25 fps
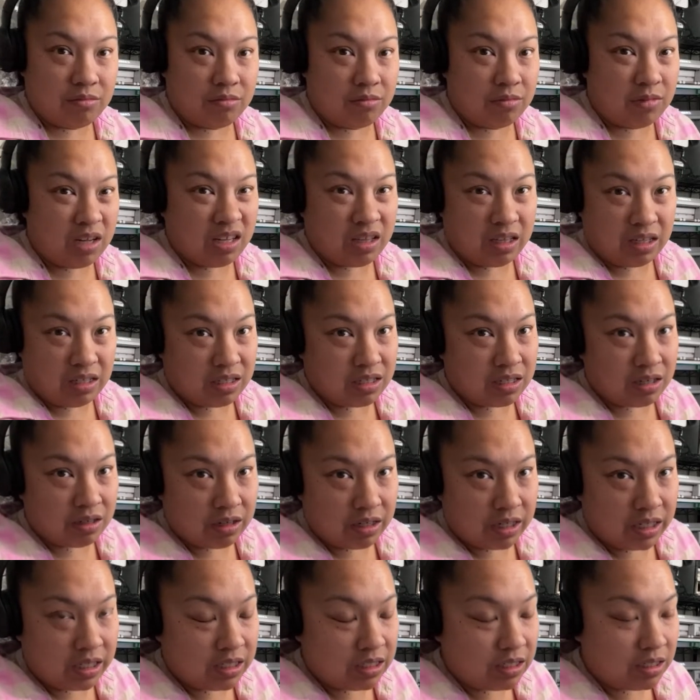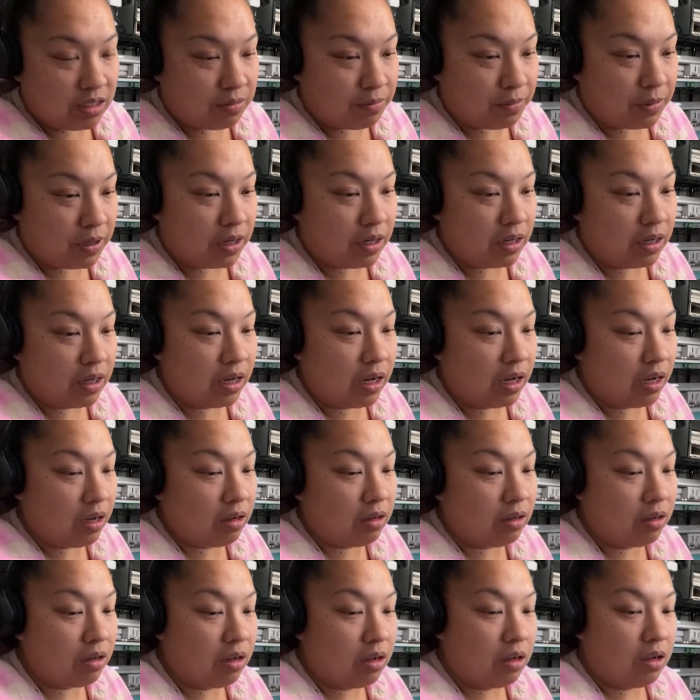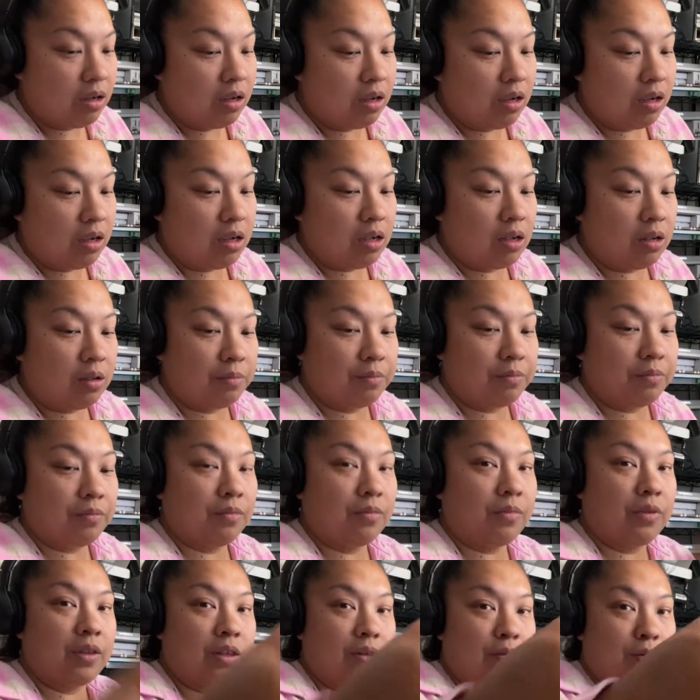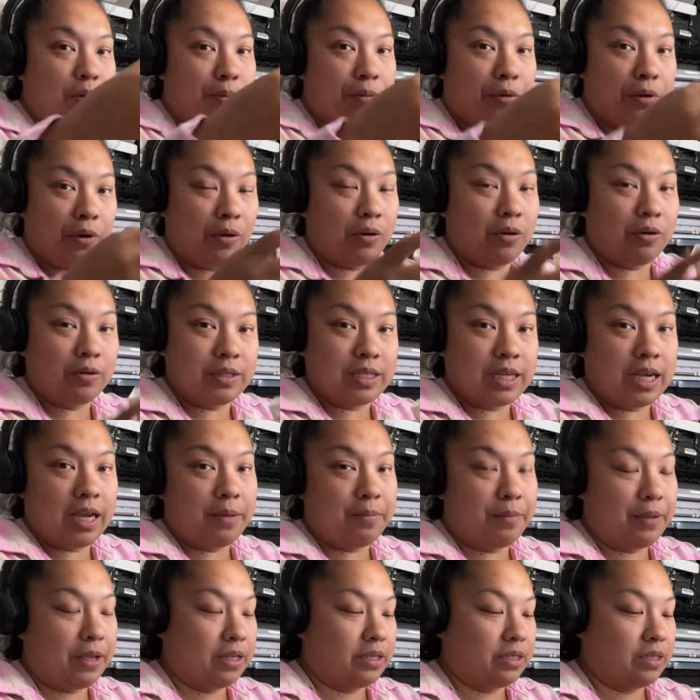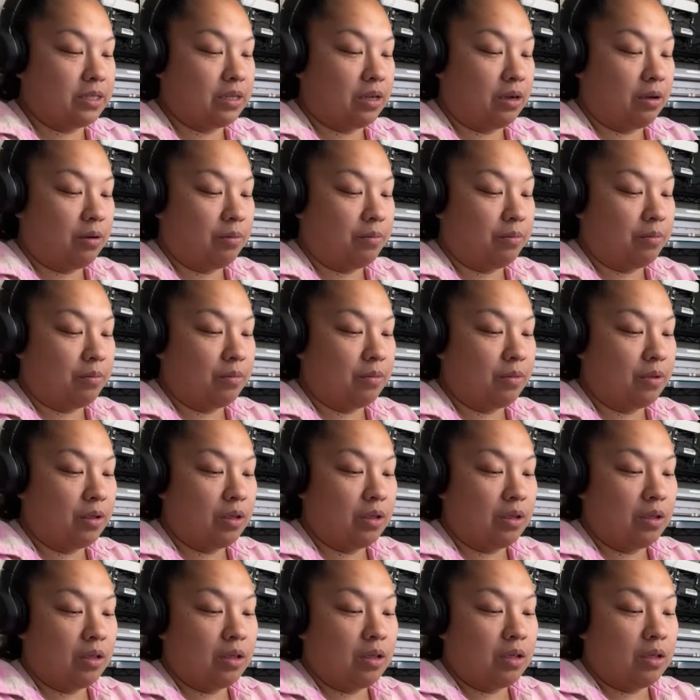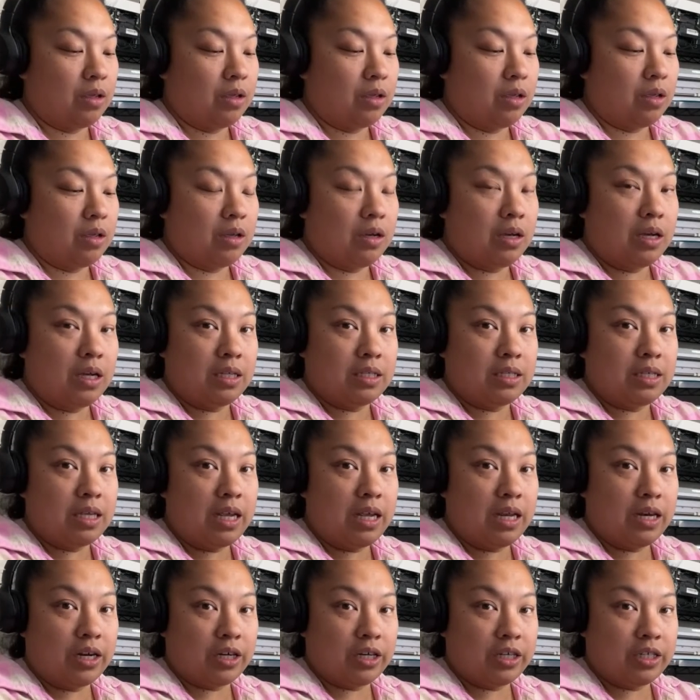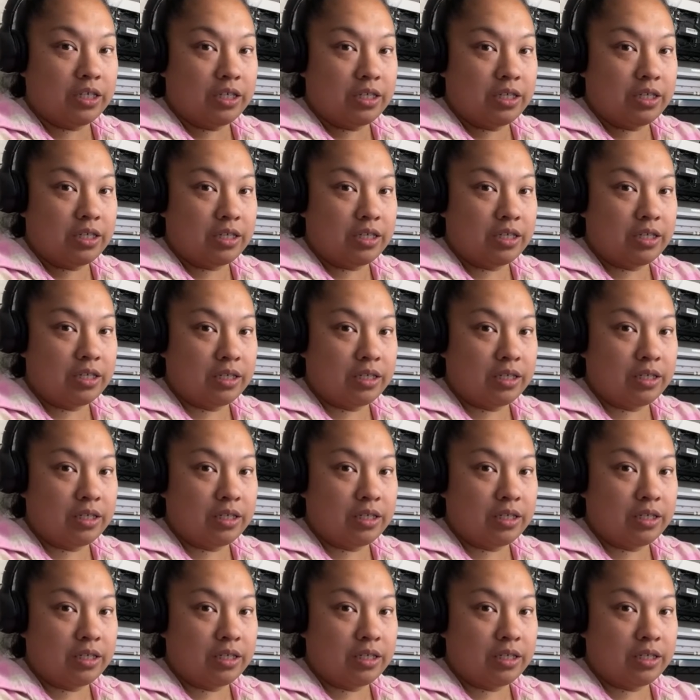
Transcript: Nothing serious, but yeah. We're prototyping some containers,